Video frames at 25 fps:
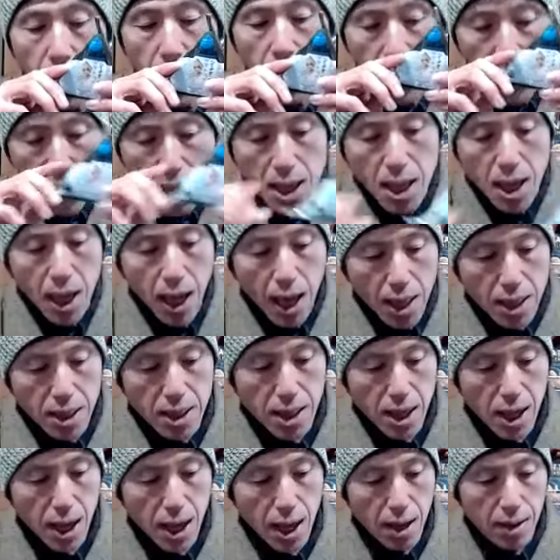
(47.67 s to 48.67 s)
Yeah,
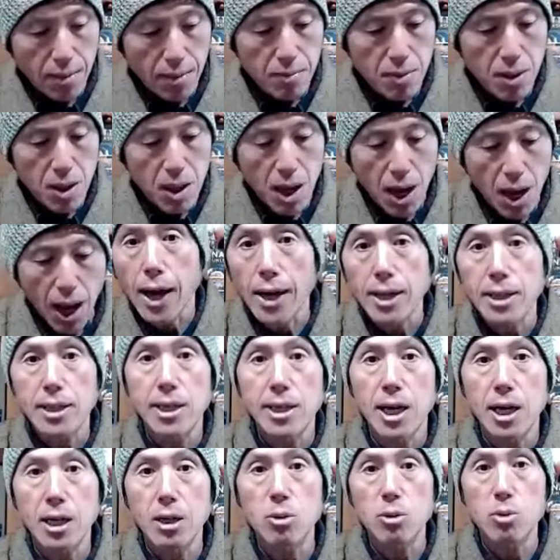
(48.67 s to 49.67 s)
and then
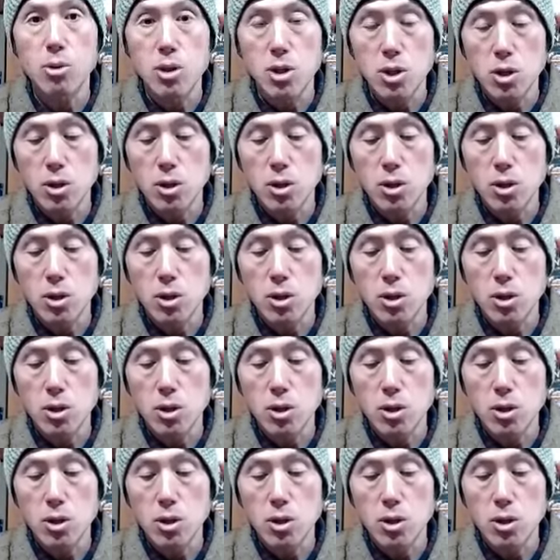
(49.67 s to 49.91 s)
I shared